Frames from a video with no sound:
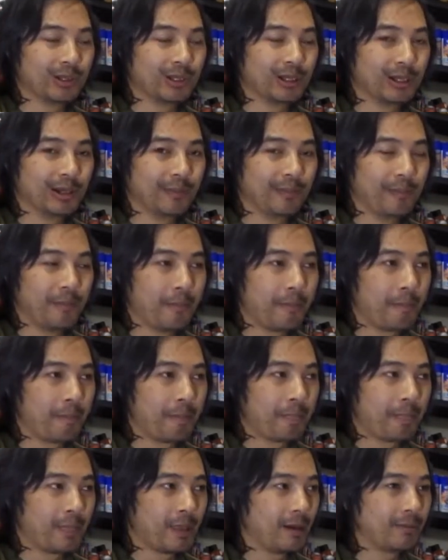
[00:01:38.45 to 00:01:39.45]
Um,
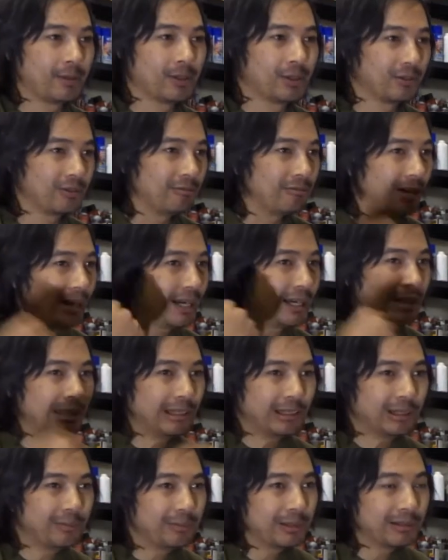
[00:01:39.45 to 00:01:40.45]
I'm just wide
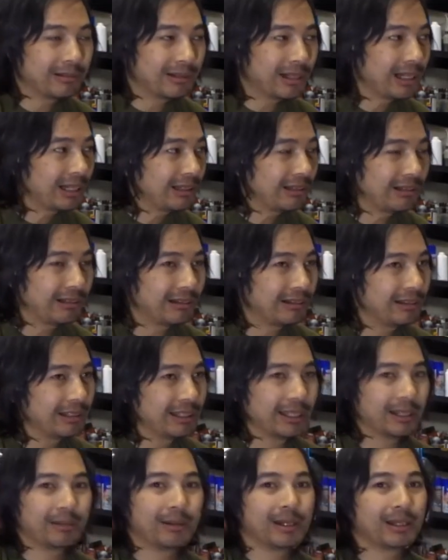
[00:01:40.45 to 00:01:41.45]
open throttle
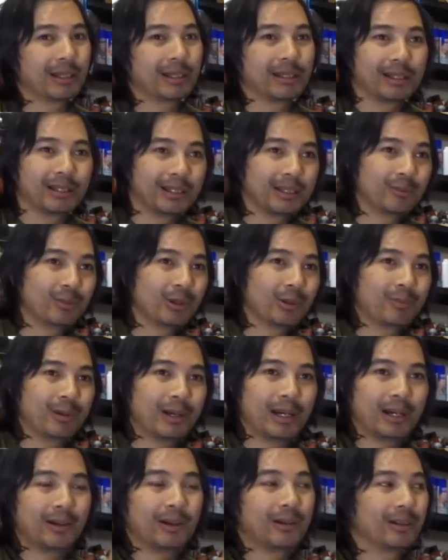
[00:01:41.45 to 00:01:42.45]
and I'm not getting any more
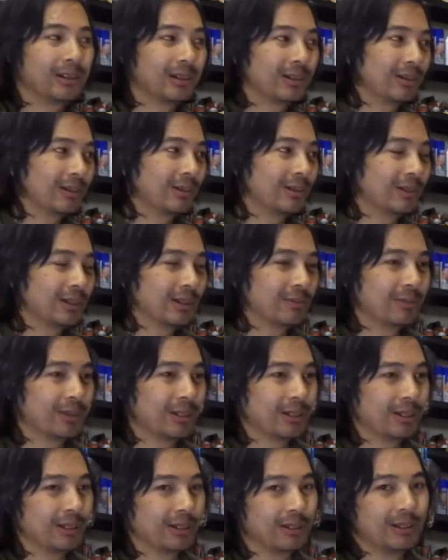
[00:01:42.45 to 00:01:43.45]
power, you know, going up the
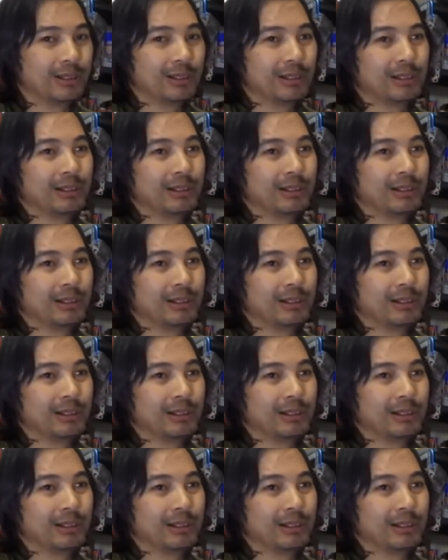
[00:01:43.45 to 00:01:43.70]
hill.